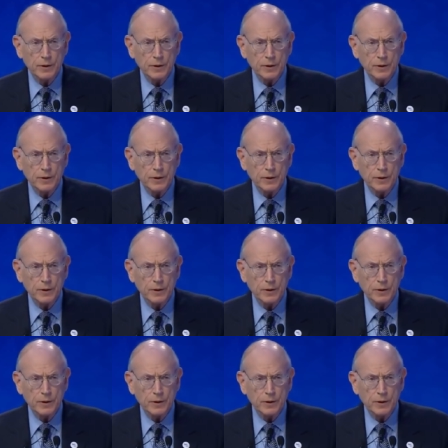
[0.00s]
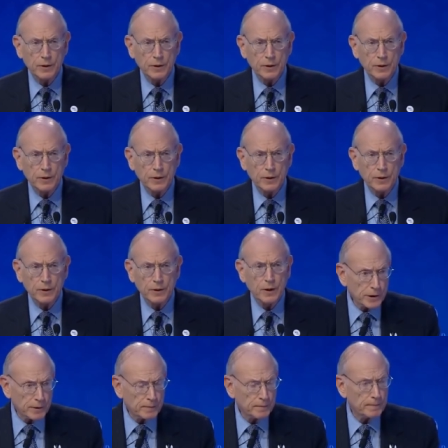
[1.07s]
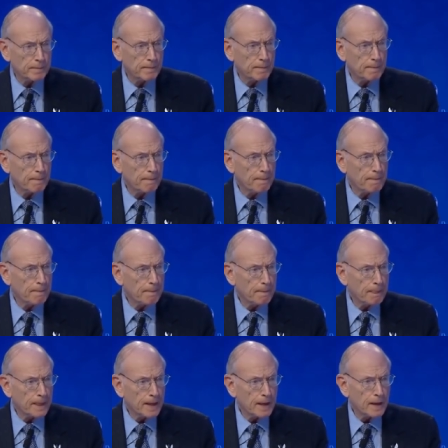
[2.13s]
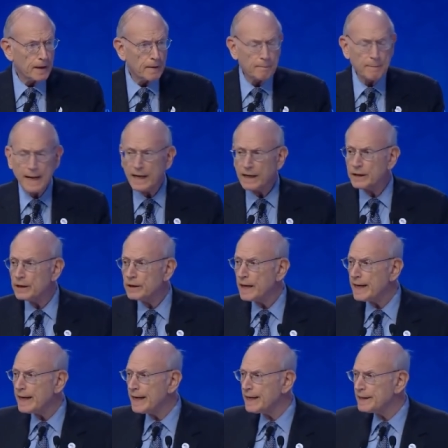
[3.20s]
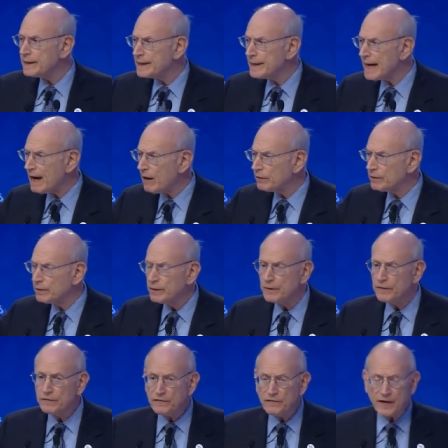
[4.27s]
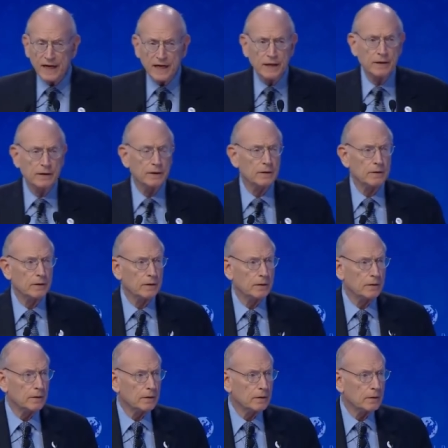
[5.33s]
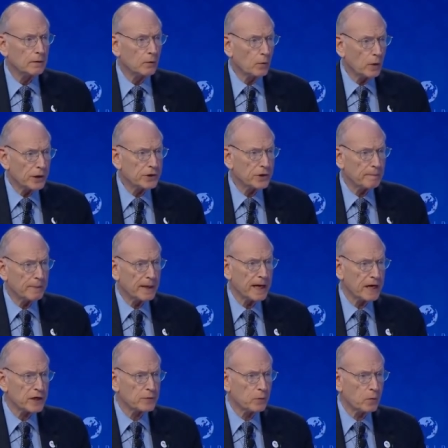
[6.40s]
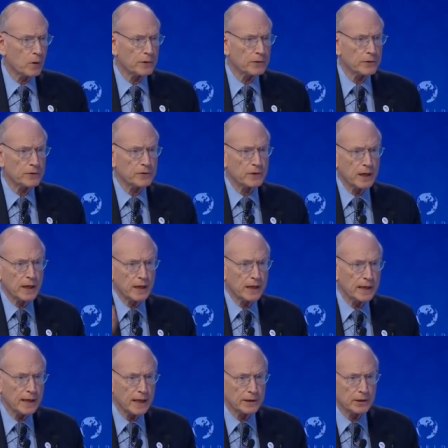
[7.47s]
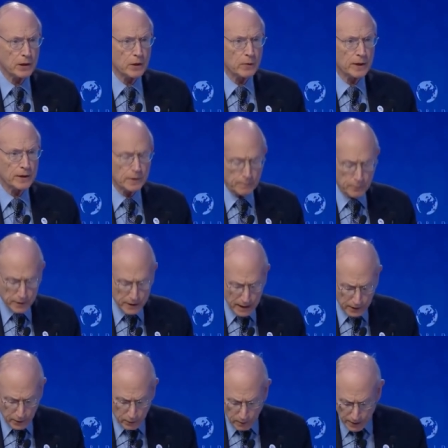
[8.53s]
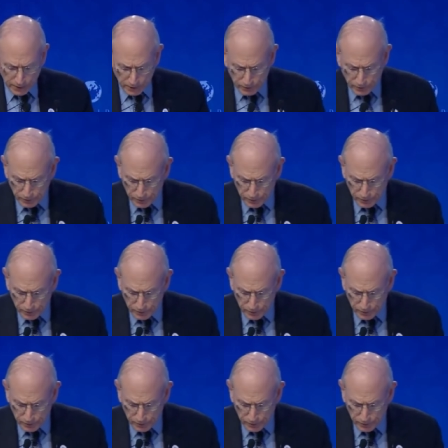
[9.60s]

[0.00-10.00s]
of Georgia by handing out fake Russian passports and saying he had to go in to protect the Russians.